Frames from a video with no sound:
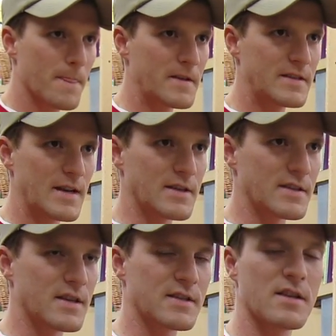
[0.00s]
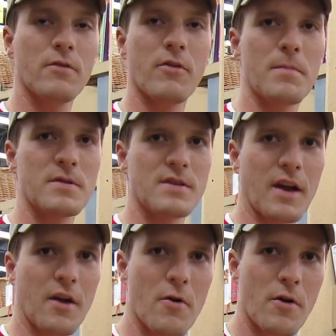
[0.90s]
This has a
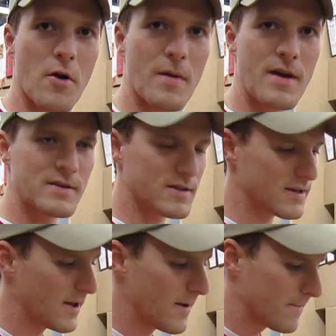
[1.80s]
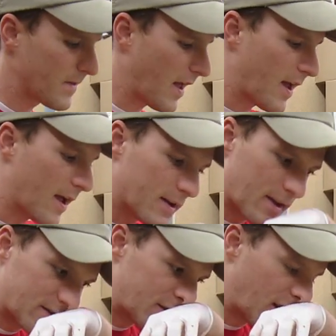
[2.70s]
63% cocoa base and
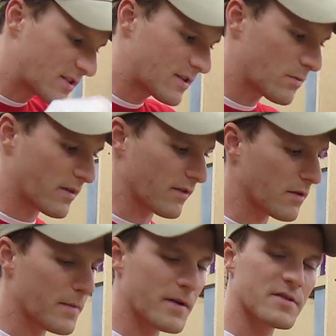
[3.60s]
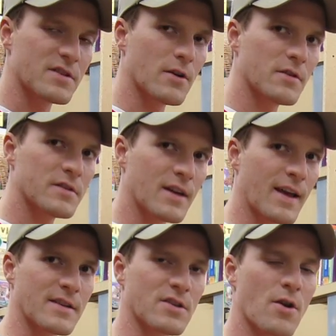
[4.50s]
it's dusted with a little bit of salt and
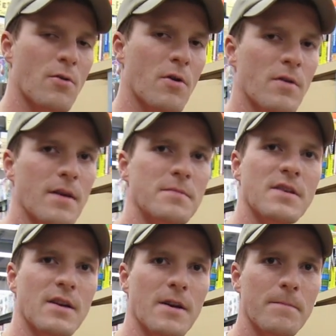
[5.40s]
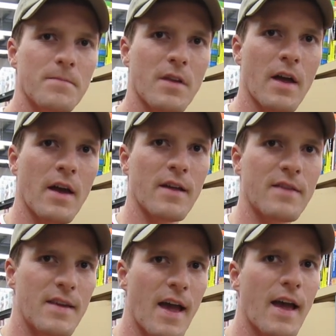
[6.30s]
it has cocoa nibs in it. And
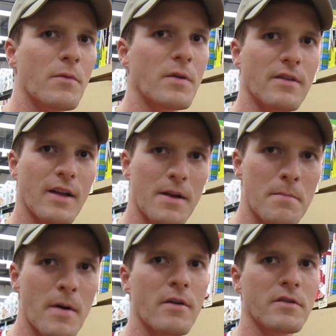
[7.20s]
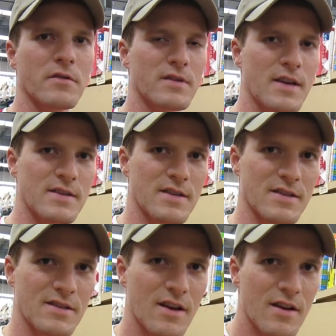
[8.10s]
at the end, when you let it melt, you'll taste
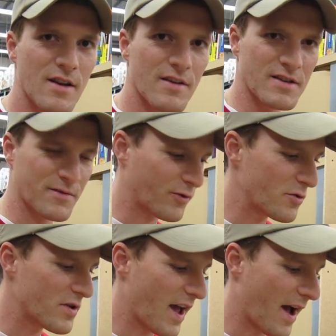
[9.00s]
this, this fruity